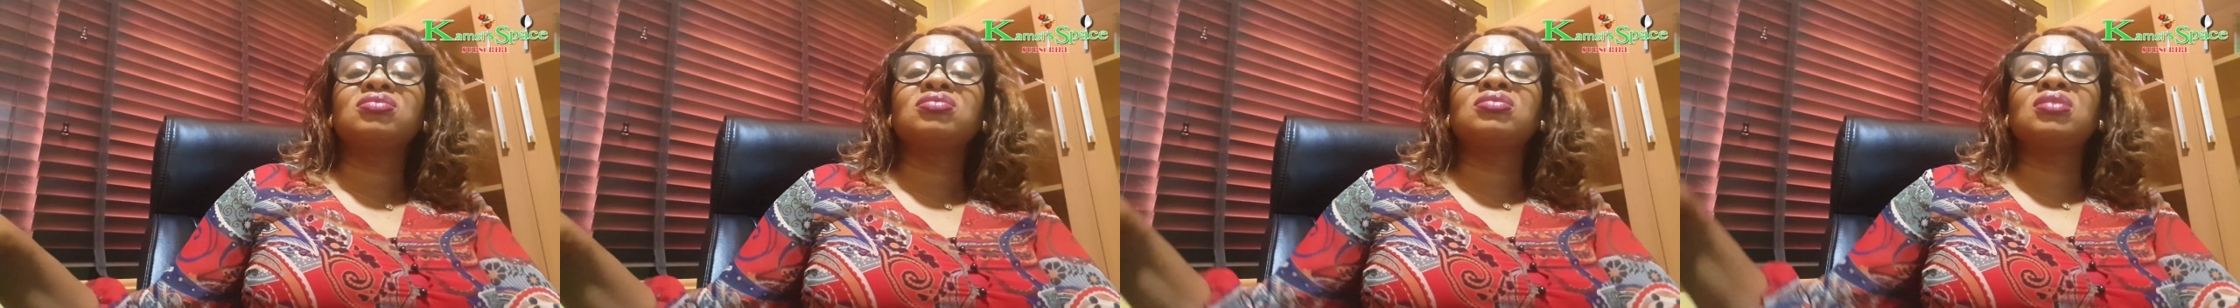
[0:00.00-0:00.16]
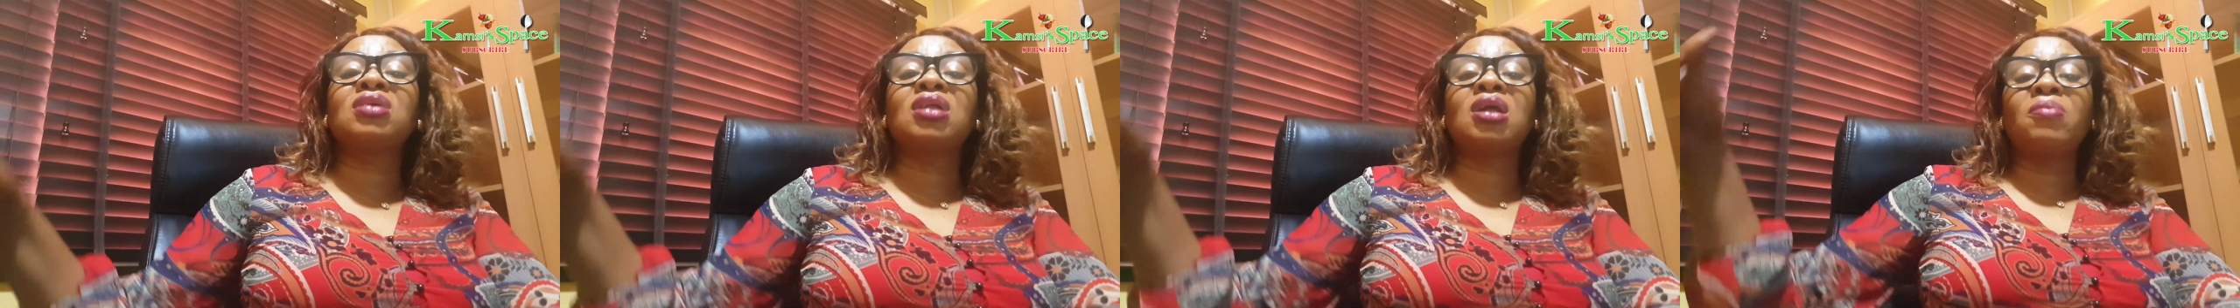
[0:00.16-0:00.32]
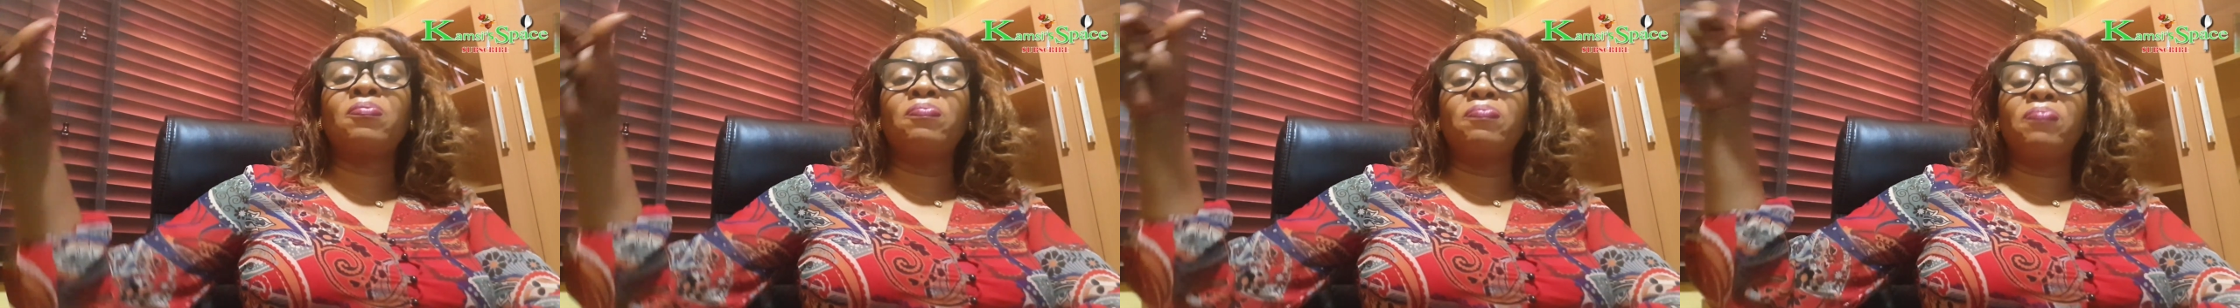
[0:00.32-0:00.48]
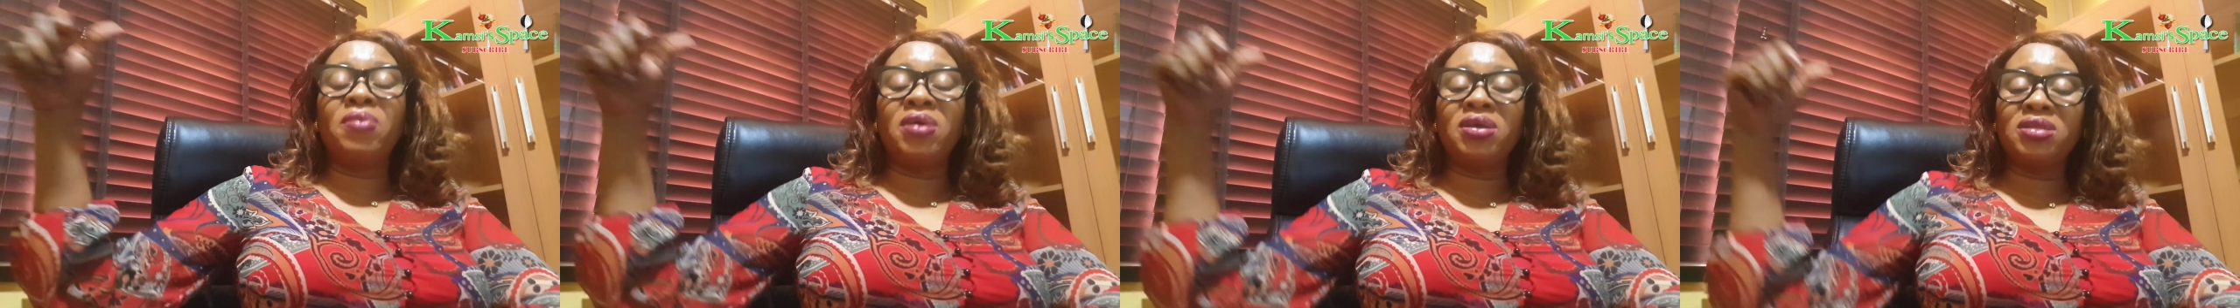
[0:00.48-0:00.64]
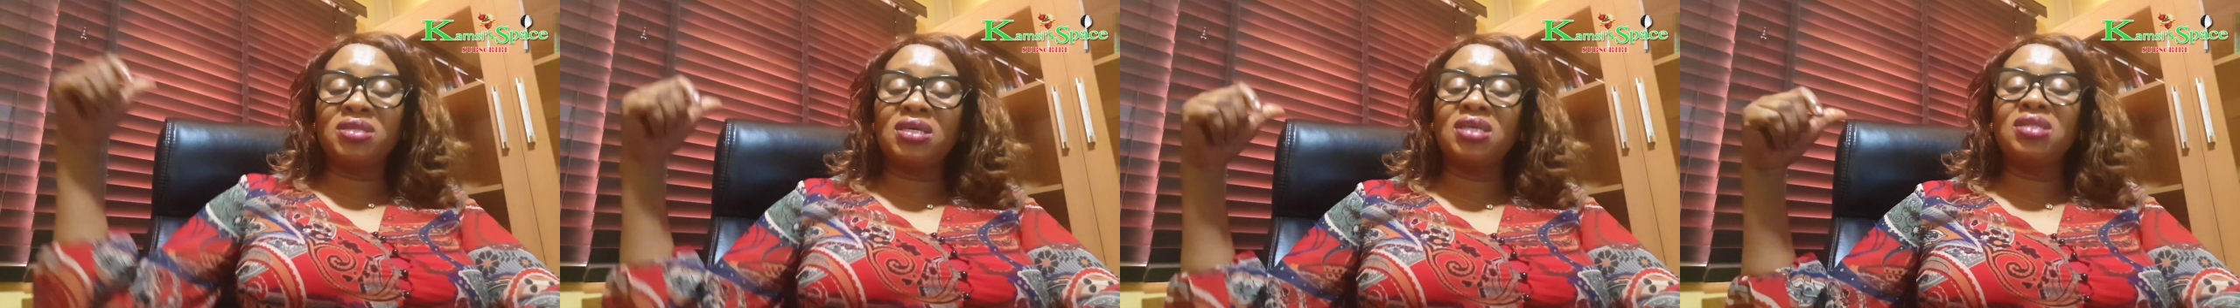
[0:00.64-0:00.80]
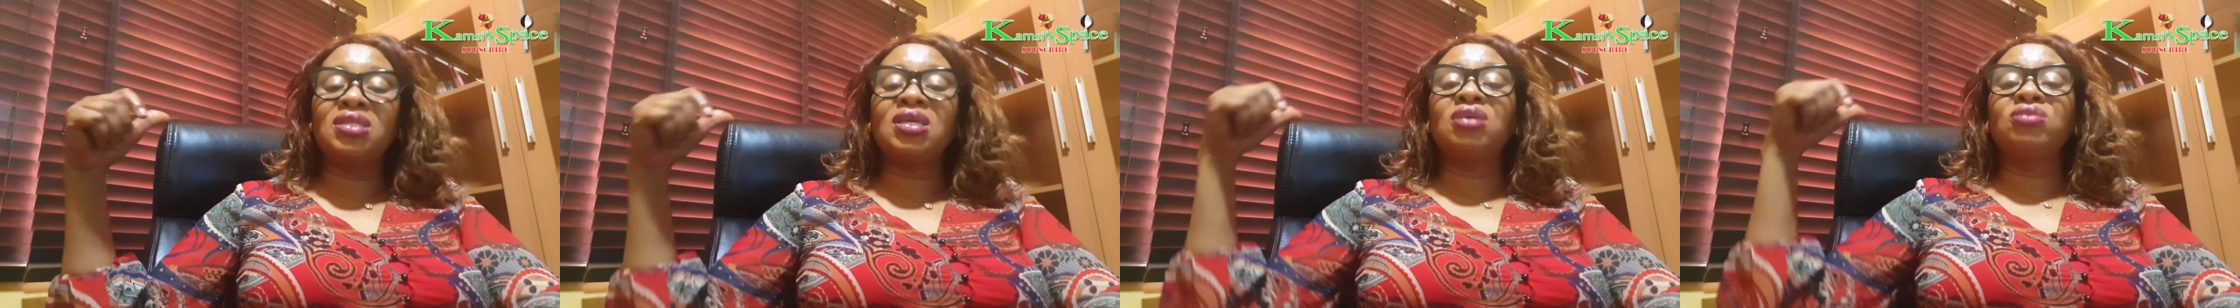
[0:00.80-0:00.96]
that are
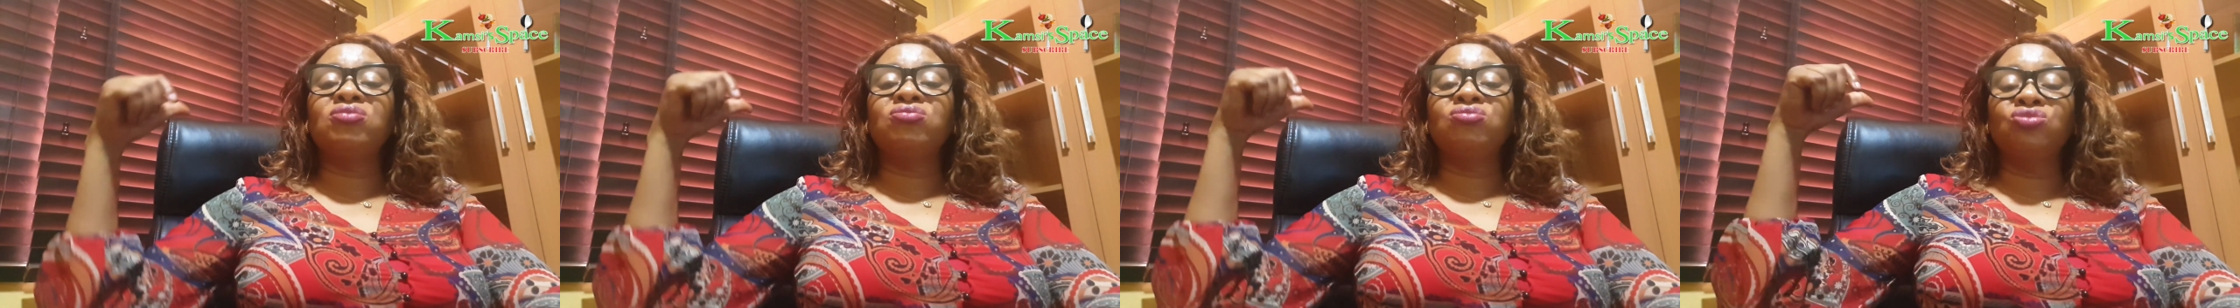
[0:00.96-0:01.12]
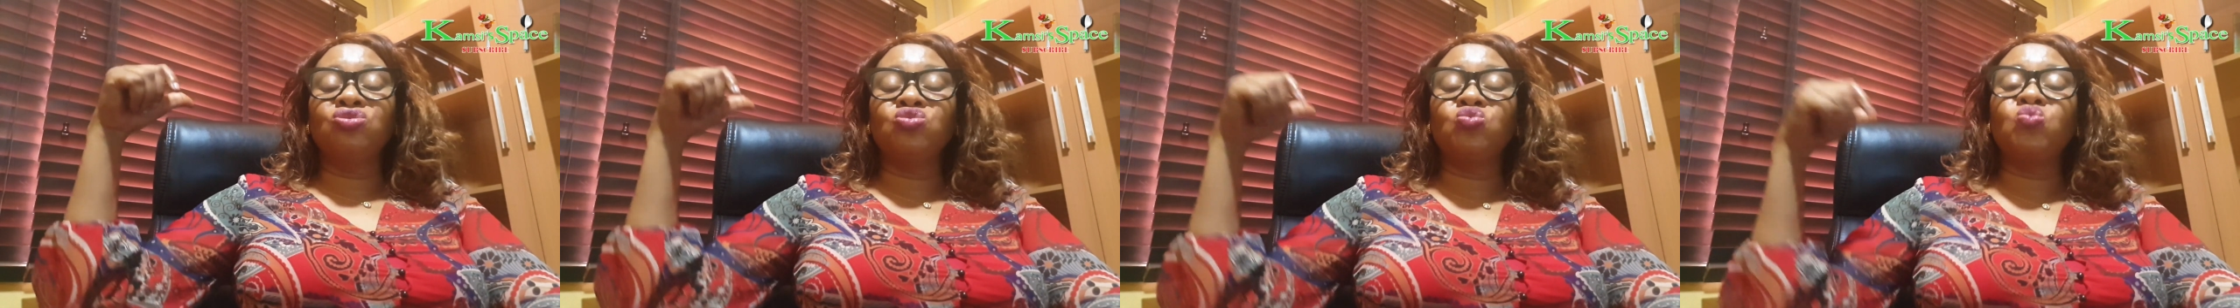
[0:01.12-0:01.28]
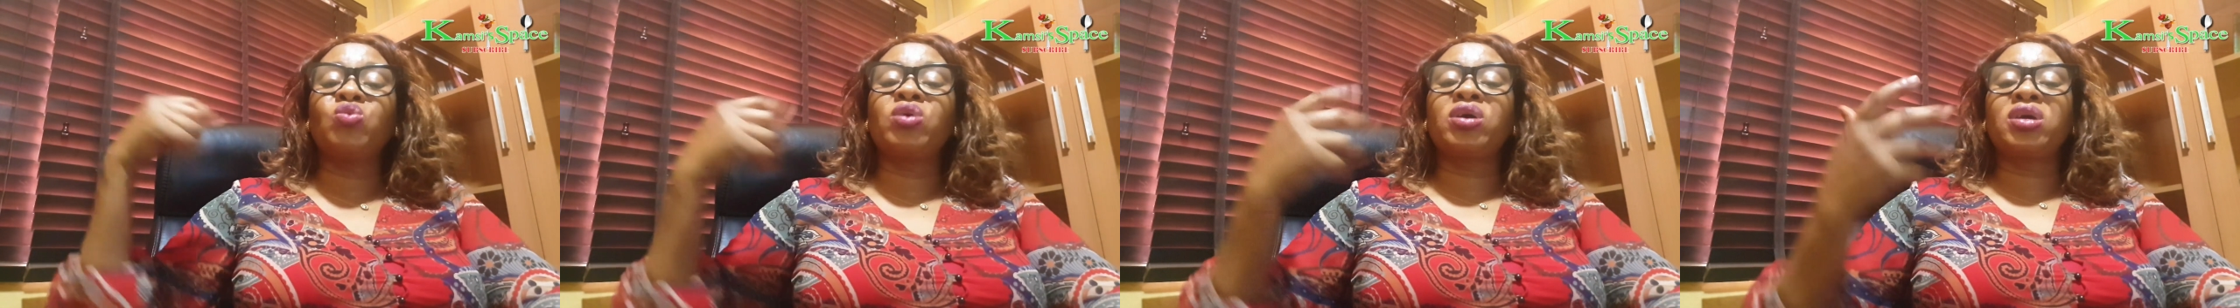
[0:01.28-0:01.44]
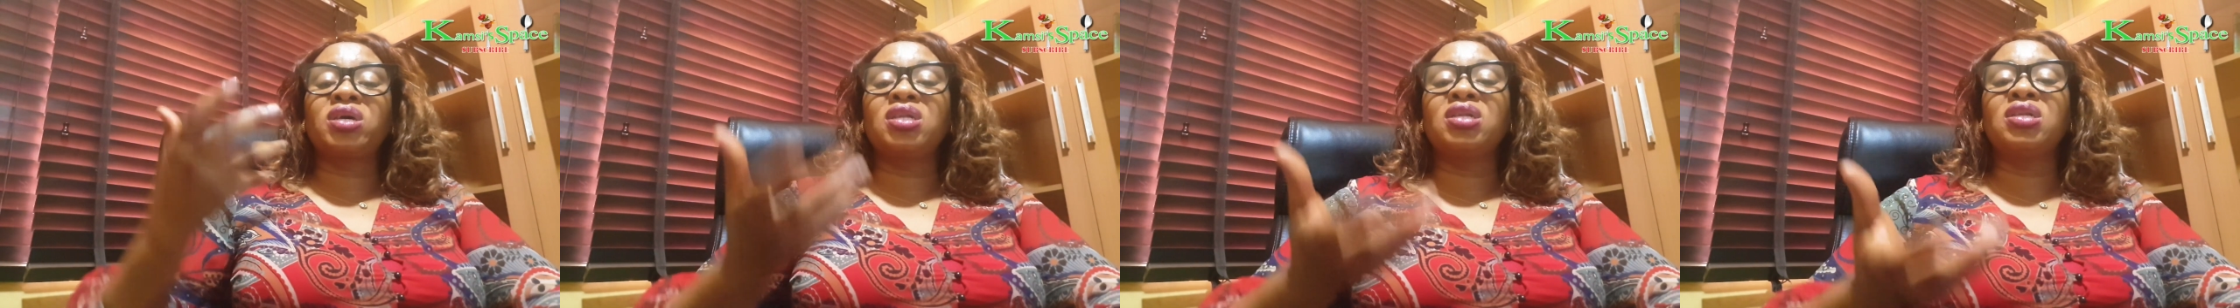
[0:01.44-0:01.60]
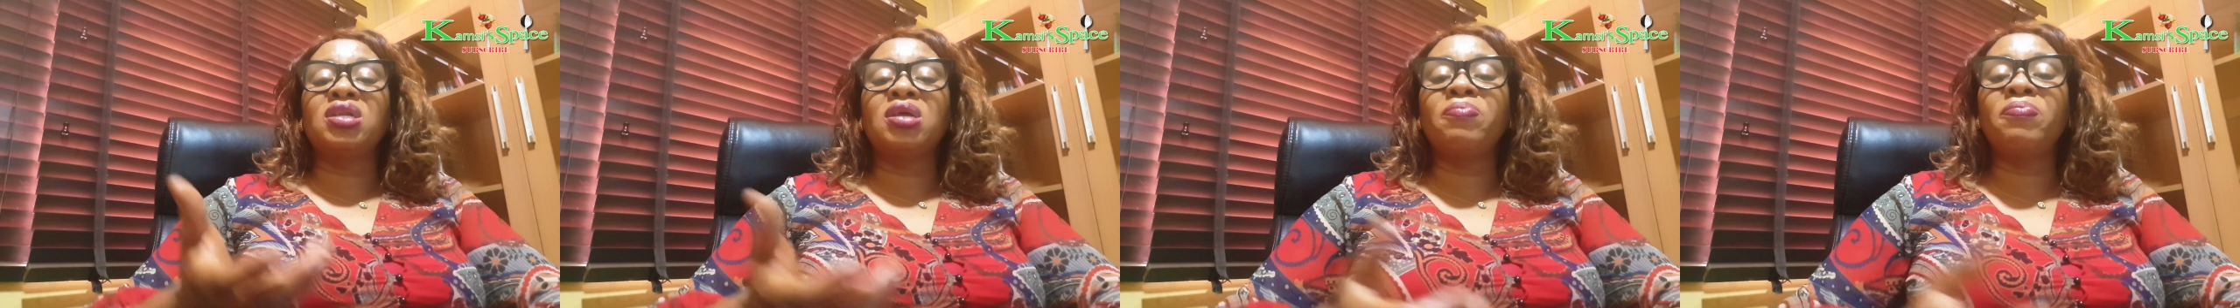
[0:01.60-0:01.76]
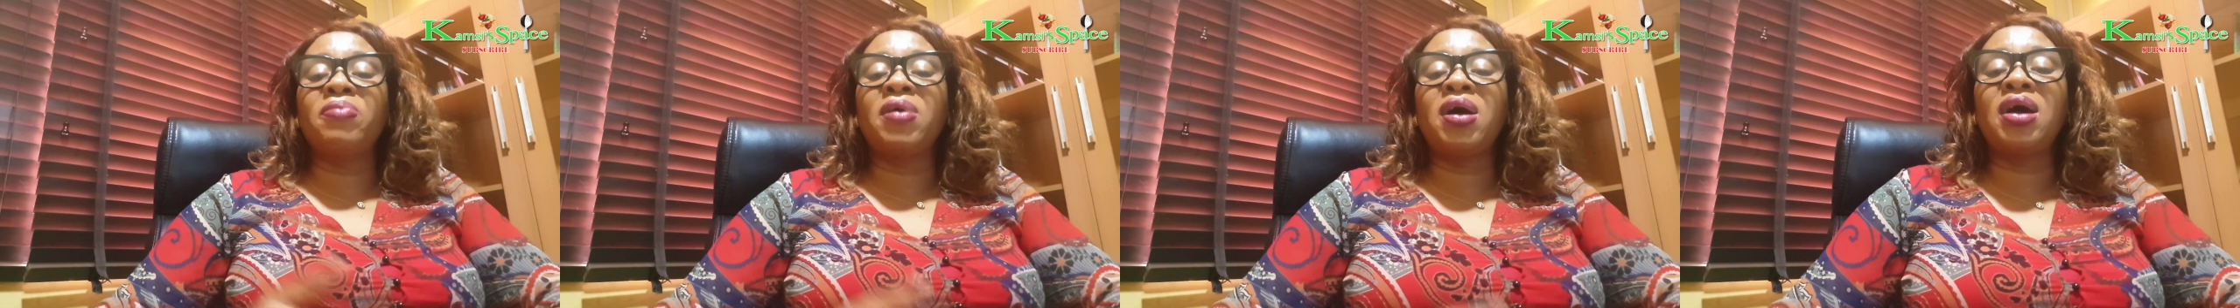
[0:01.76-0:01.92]
better than those working in
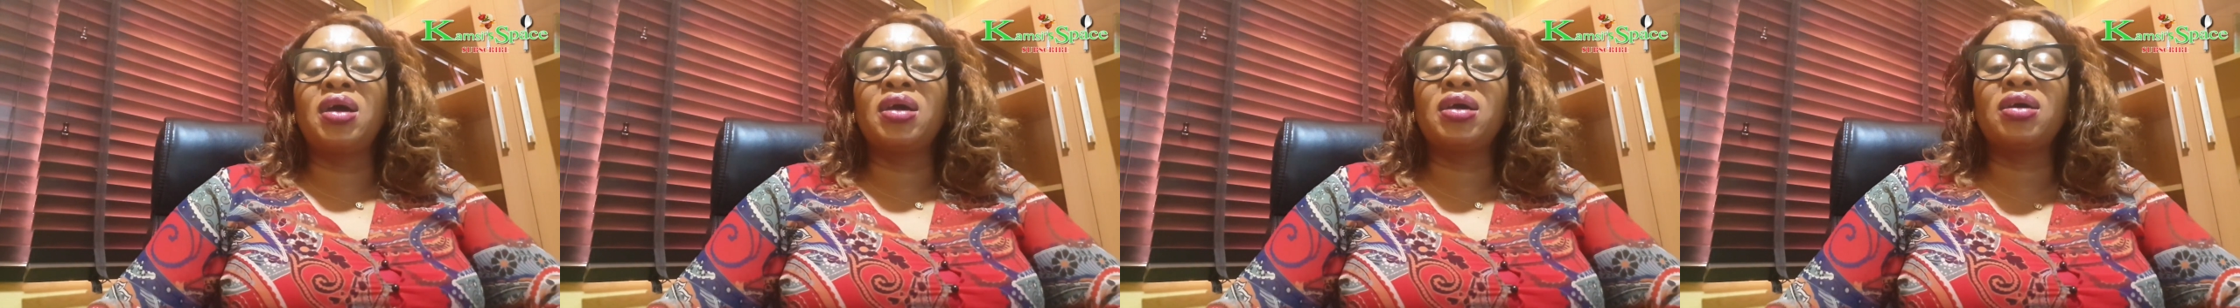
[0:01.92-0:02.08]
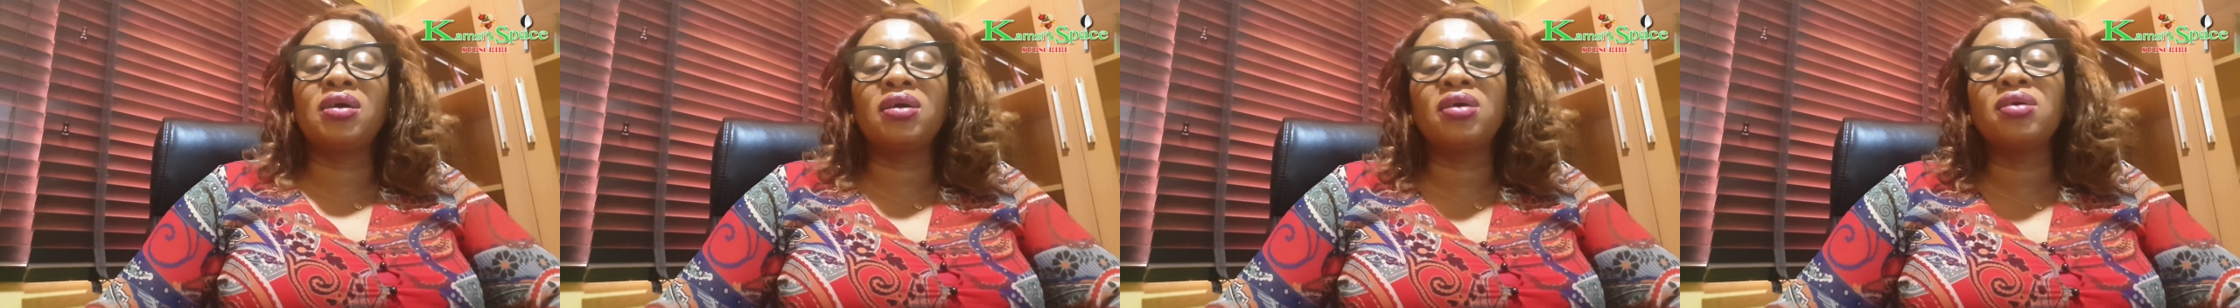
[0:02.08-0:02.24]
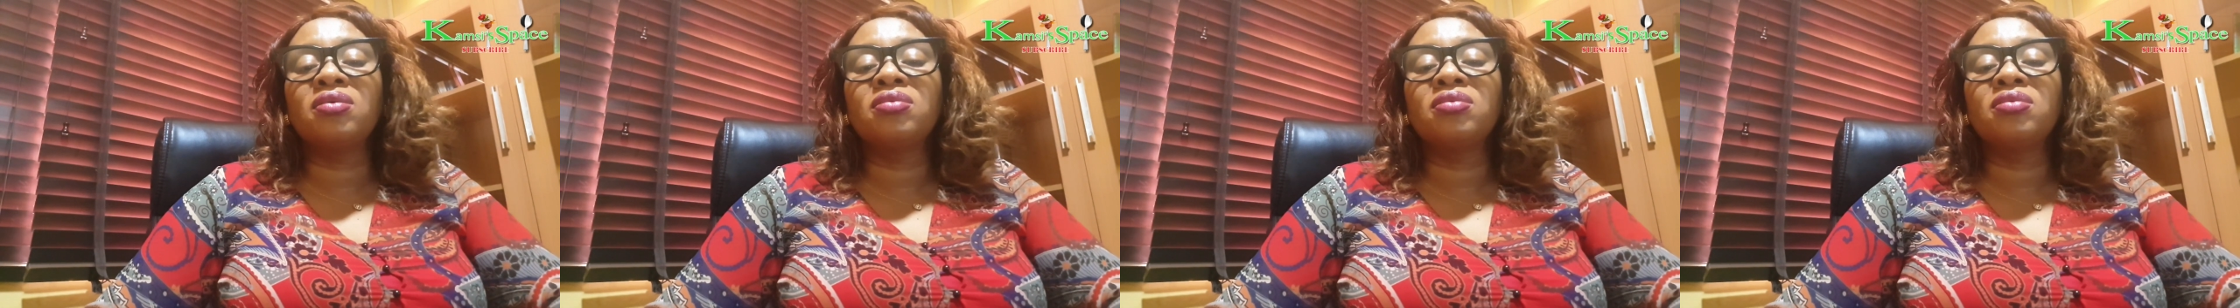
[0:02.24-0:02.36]
the bank.